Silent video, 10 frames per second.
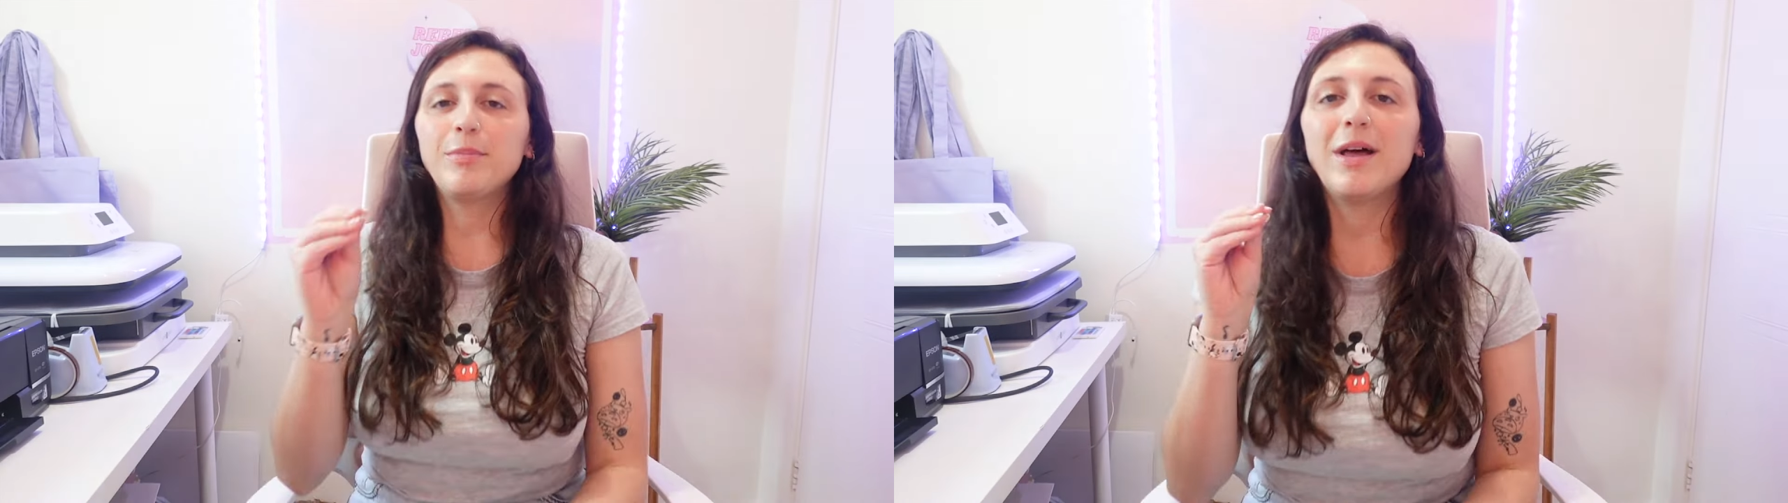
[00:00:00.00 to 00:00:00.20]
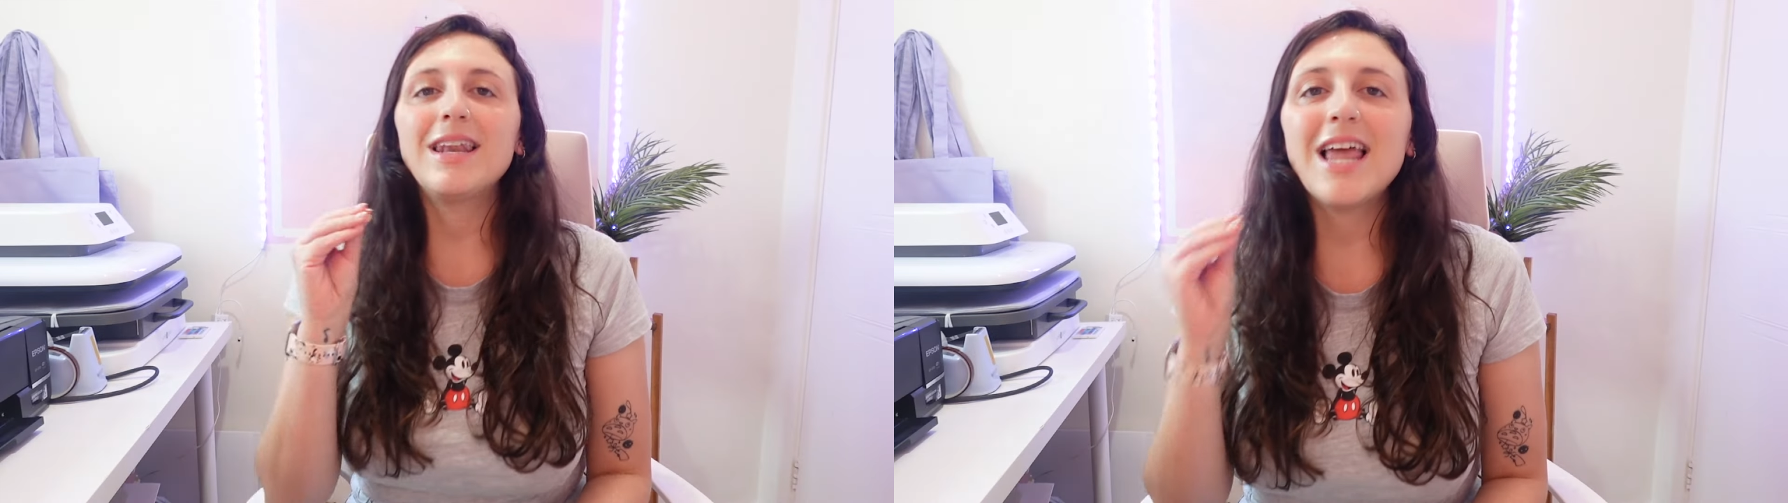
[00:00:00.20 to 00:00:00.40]

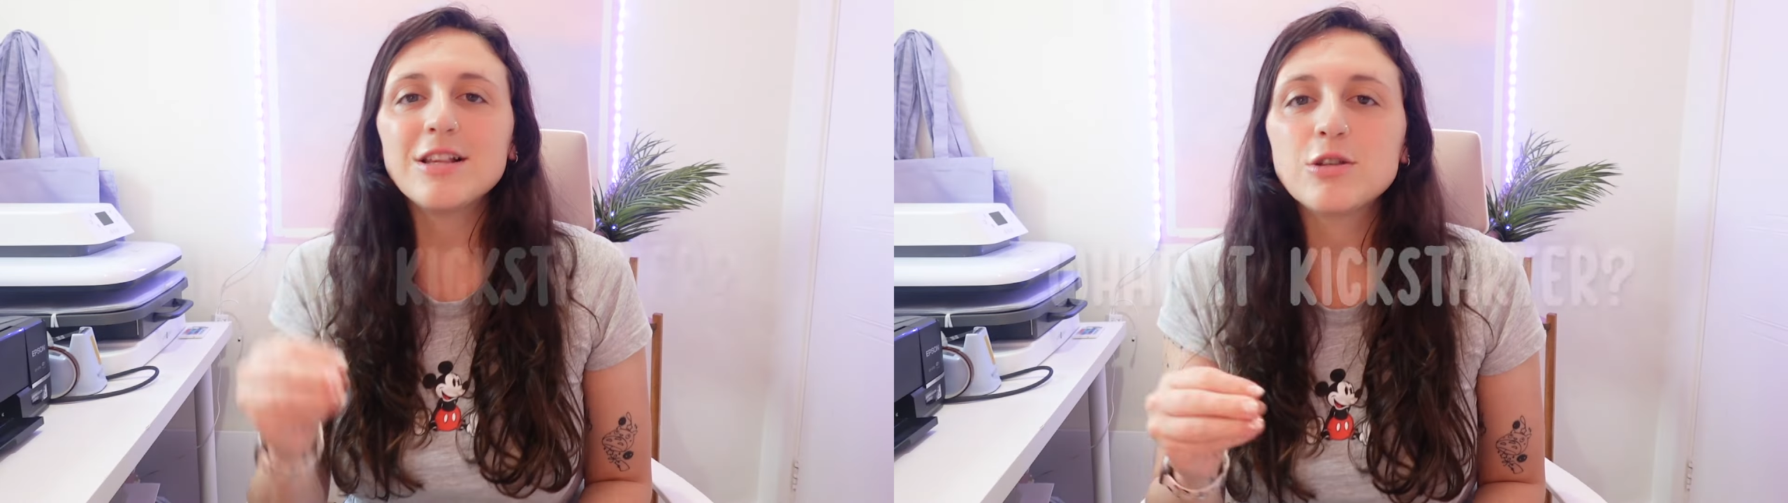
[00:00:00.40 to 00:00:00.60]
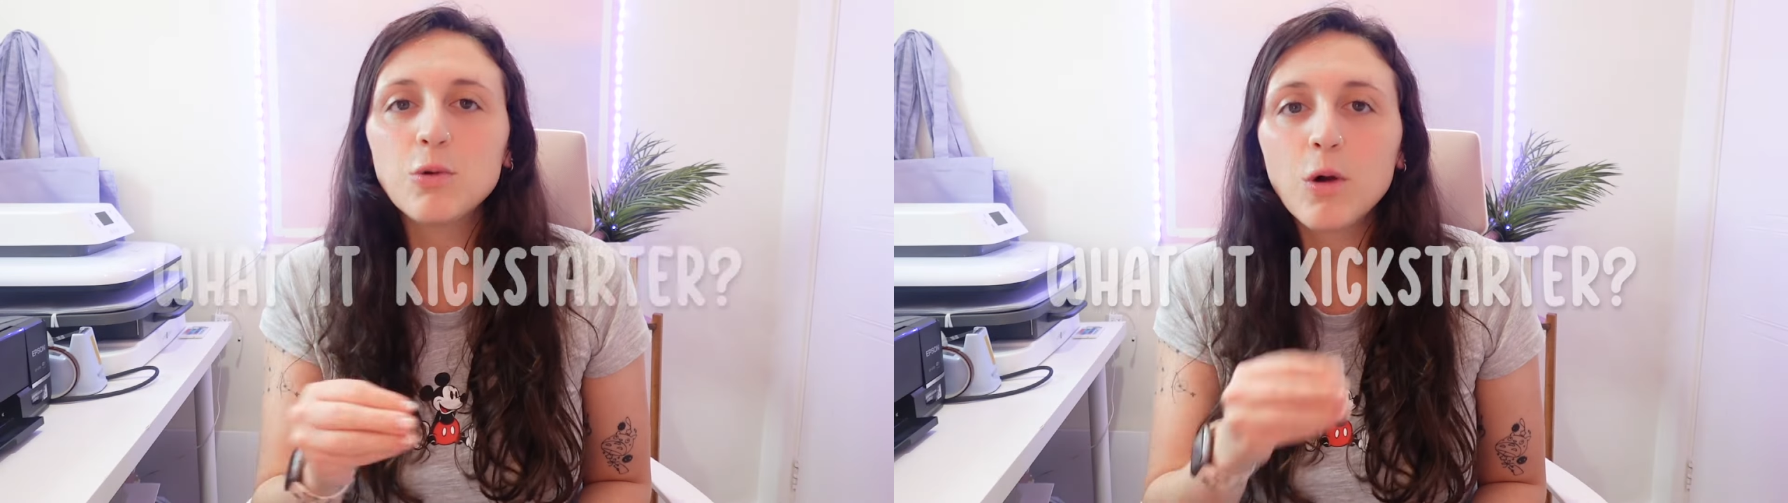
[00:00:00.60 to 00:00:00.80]
but
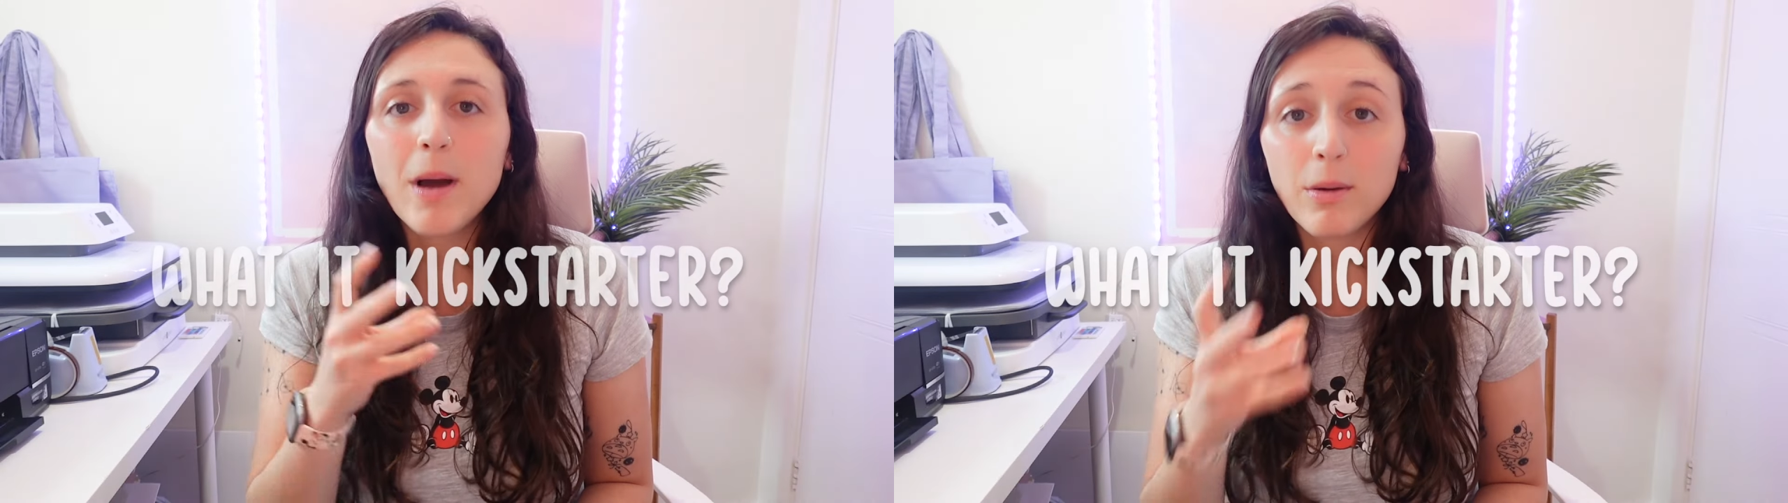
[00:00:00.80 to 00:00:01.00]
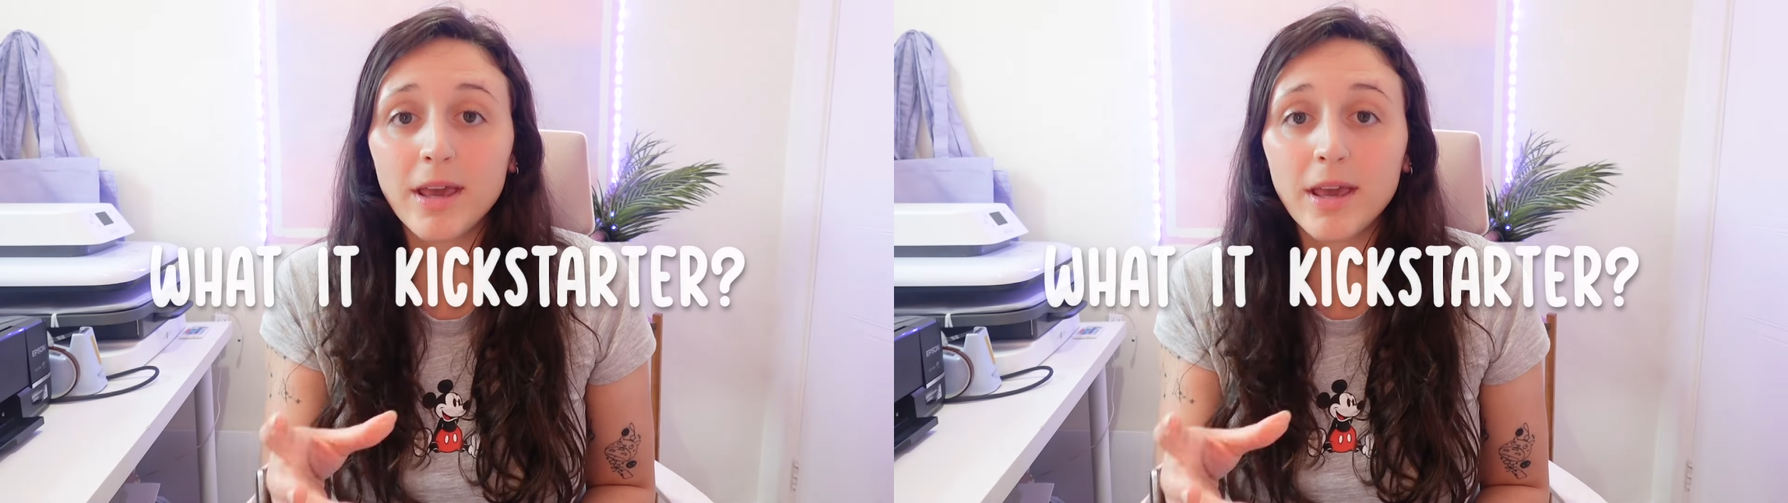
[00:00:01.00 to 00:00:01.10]
let's talk about